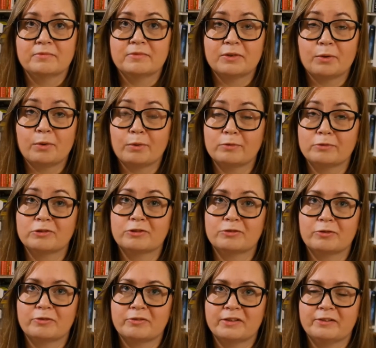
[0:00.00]
the whole
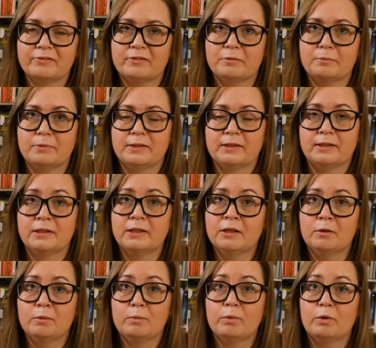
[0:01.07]
story will be
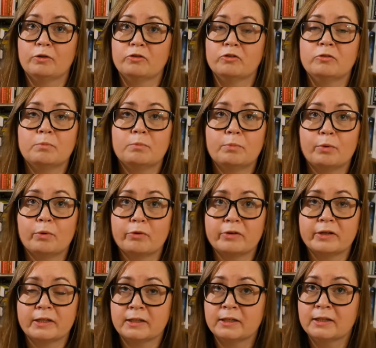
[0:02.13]
one
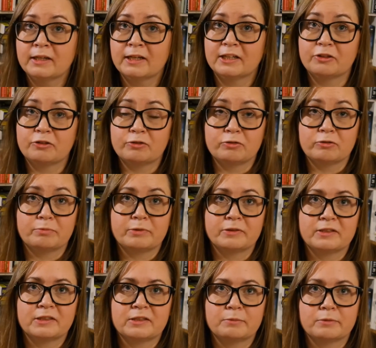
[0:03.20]
boring and two
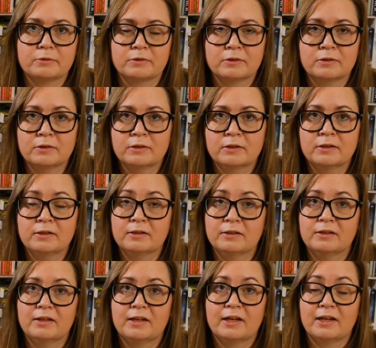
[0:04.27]
predictable
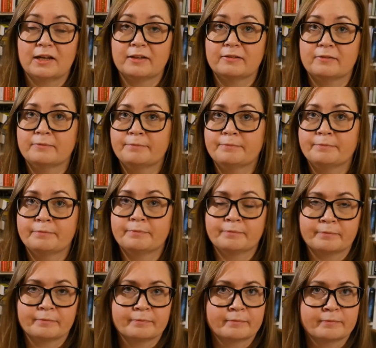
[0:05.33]
and um,
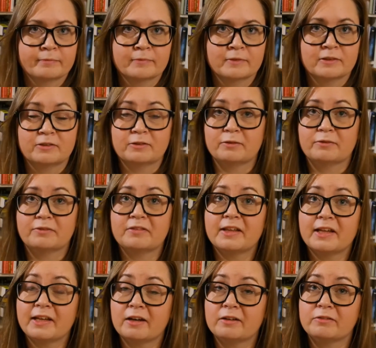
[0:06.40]
so
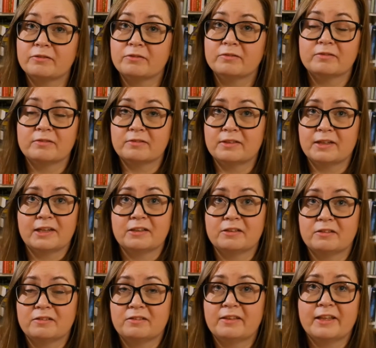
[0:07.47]
they they
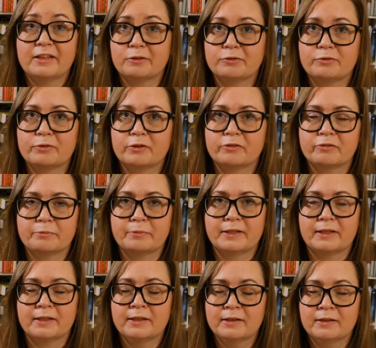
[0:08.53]
they don't work for
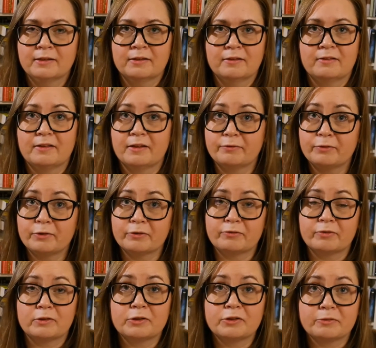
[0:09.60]
me they work
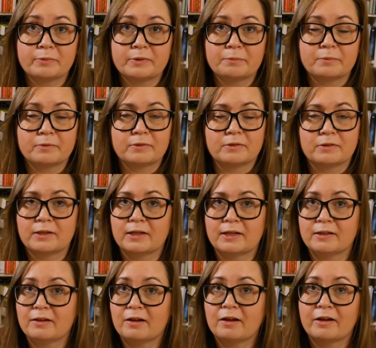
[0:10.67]
for a lot of people
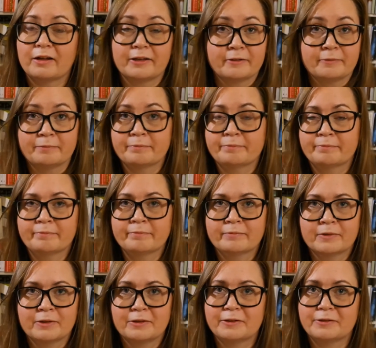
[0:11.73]
and i
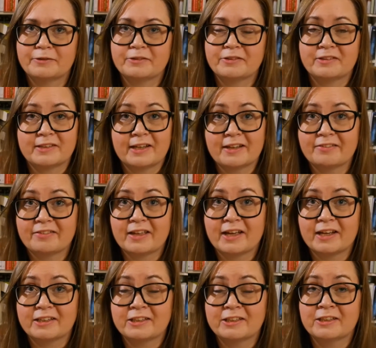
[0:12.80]
understand
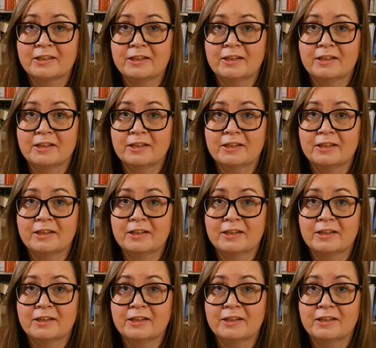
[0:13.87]
that